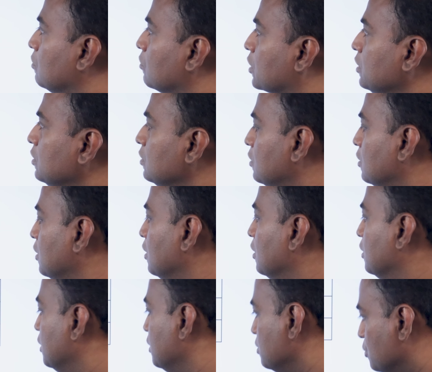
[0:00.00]
Okay,
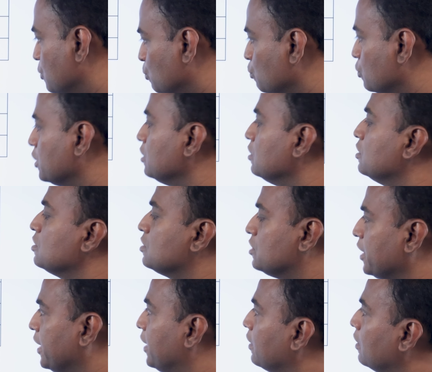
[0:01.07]
he is using this
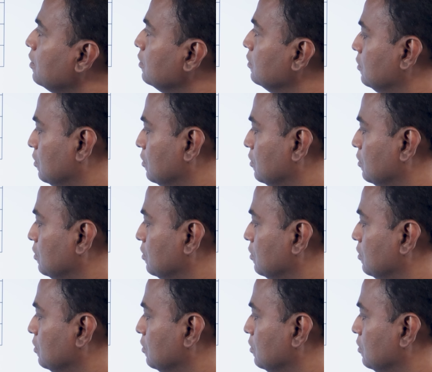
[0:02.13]
data.